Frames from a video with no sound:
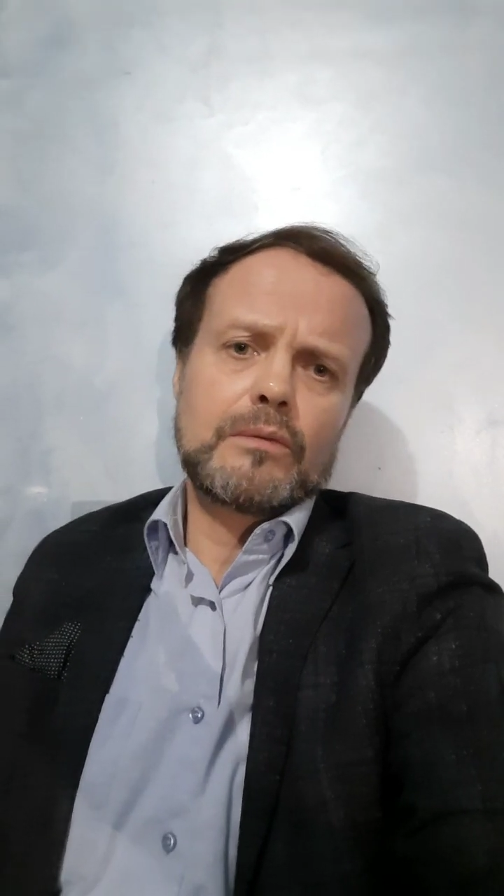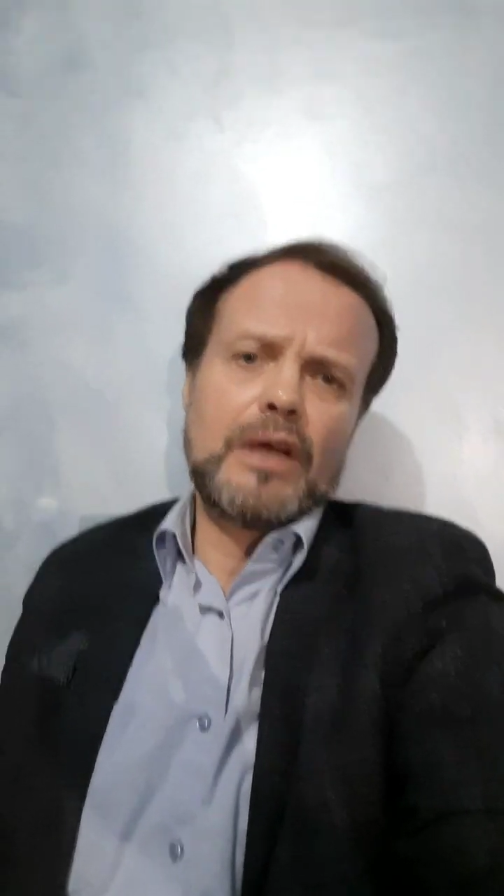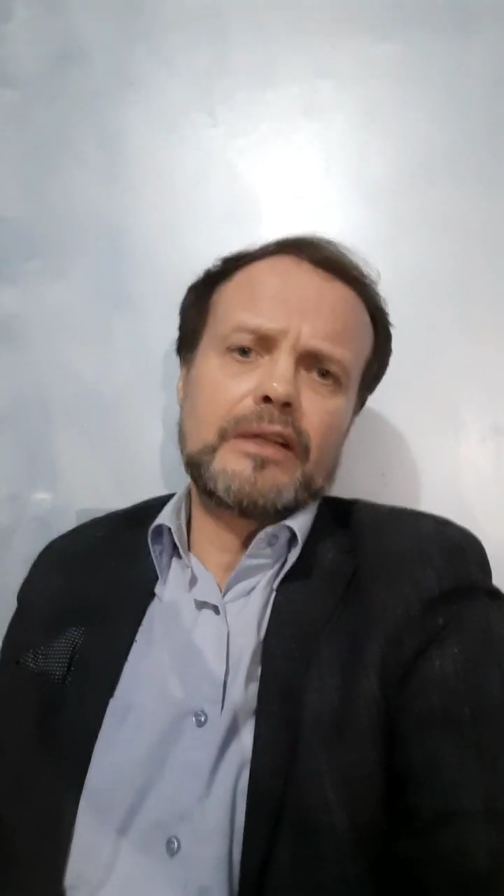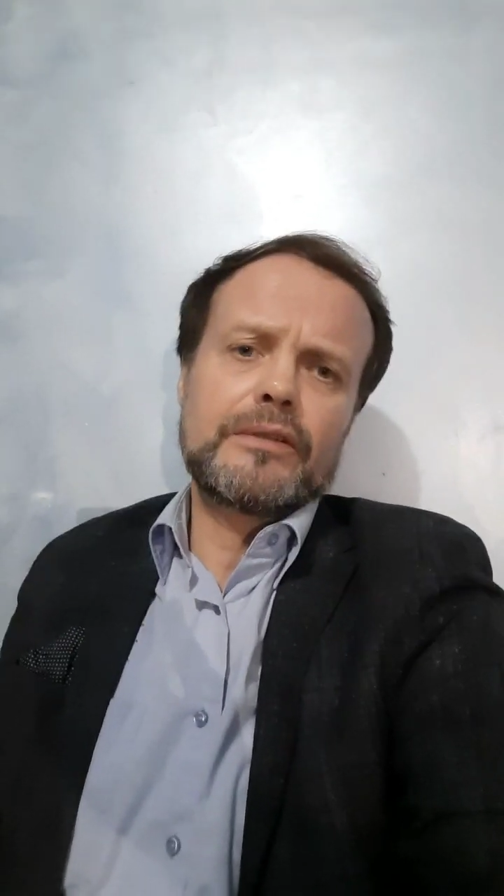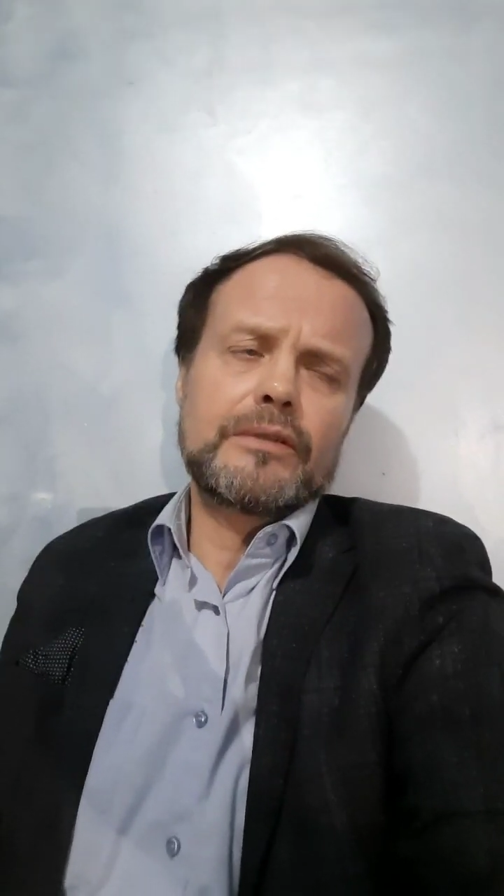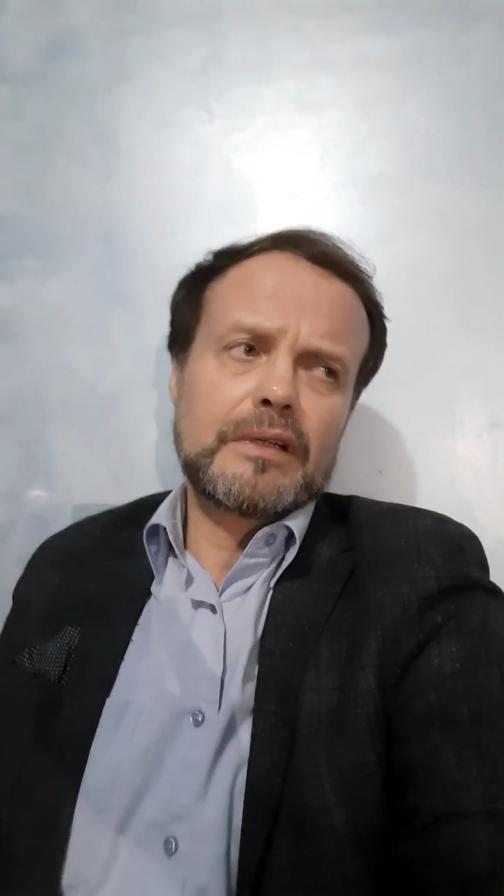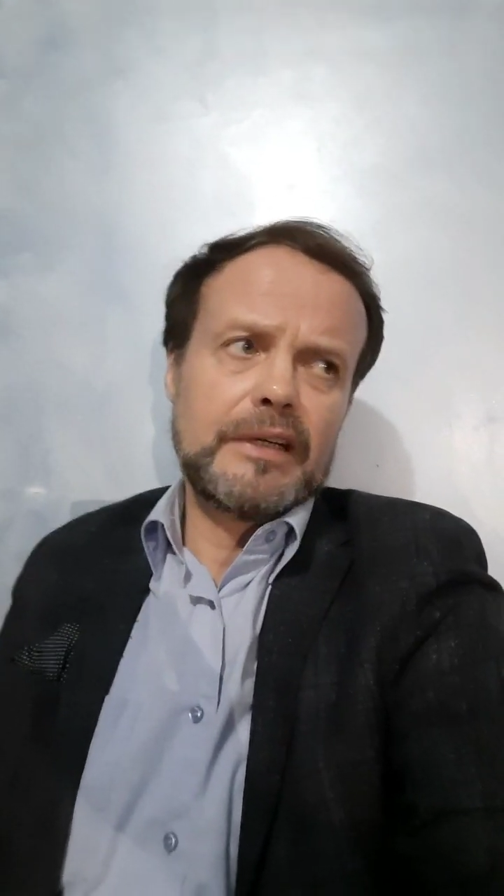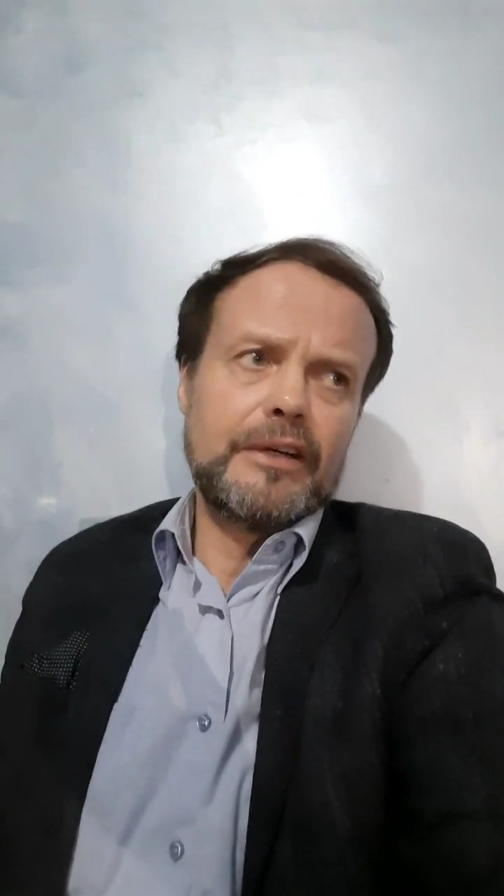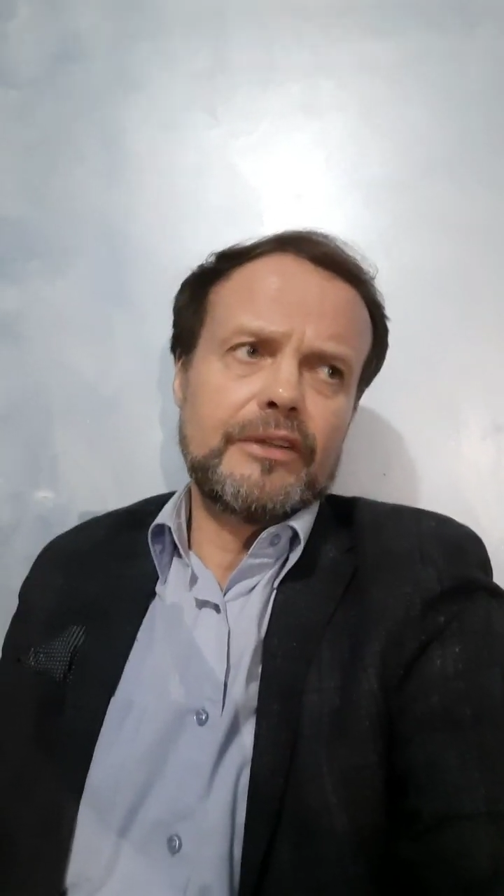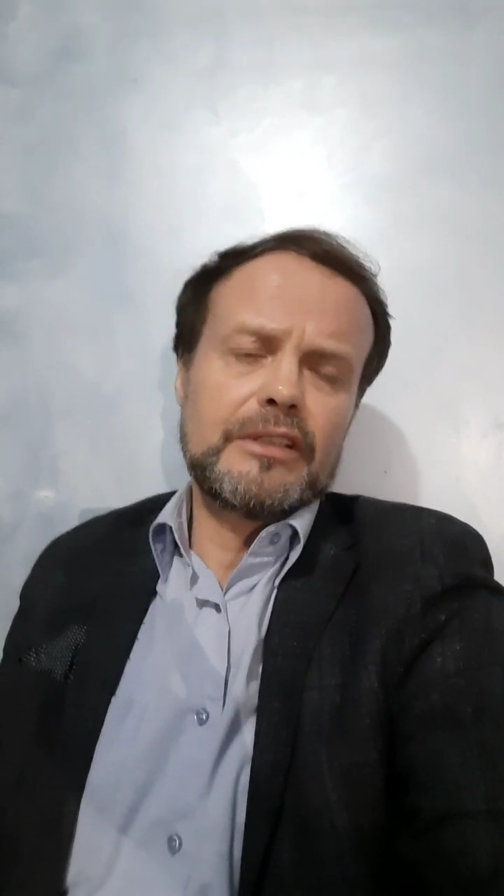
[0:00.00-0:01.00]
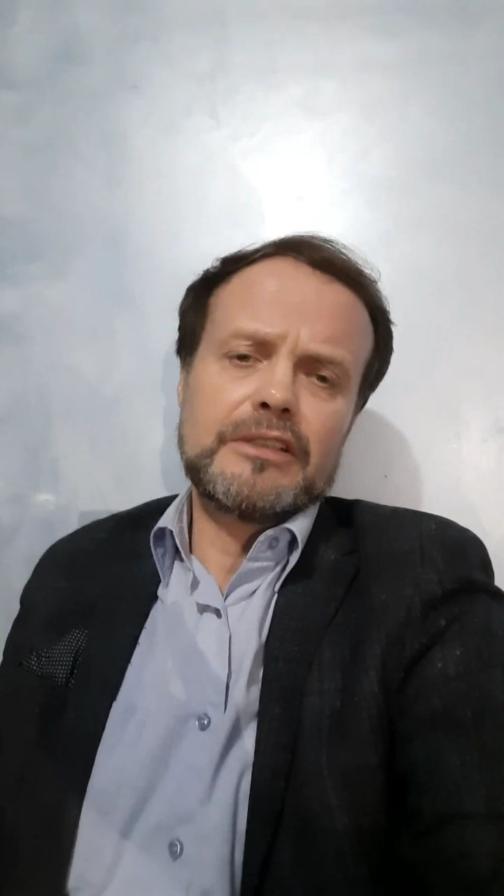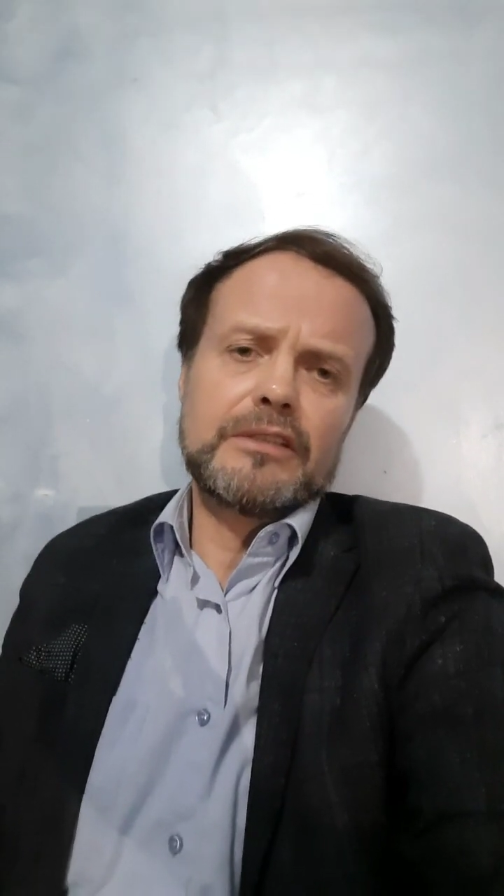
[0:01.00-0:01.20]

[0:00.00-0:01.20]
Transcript: quite clear that this